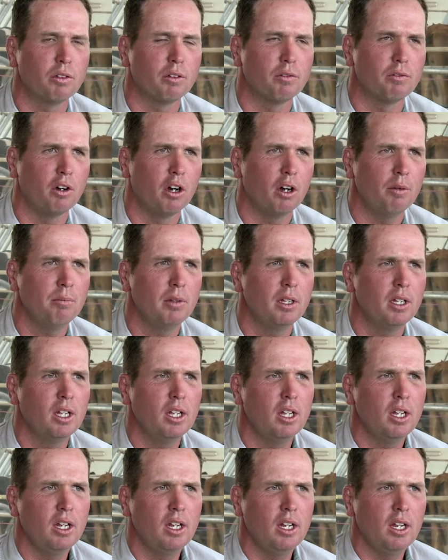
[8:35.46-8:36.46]
the farm.
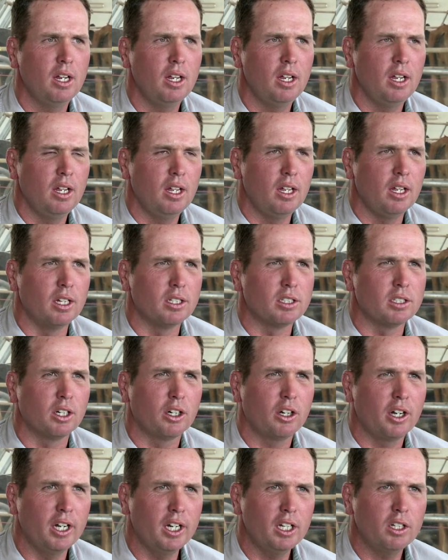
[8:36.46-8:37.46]
It's
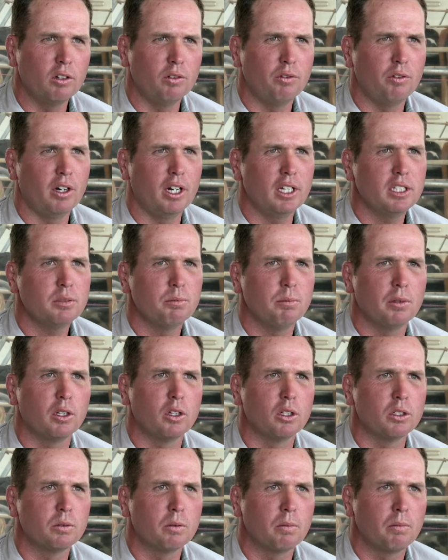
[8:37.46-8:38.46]
critical for us
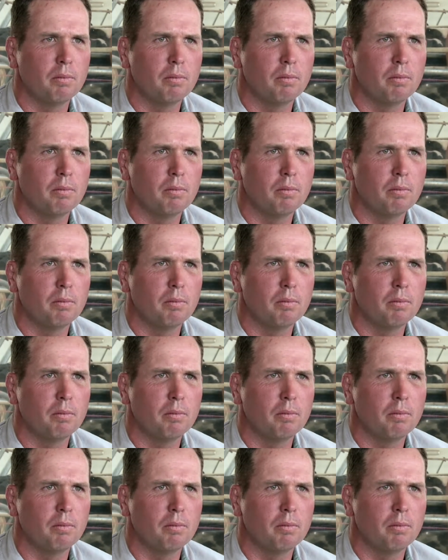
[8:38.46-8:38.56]
because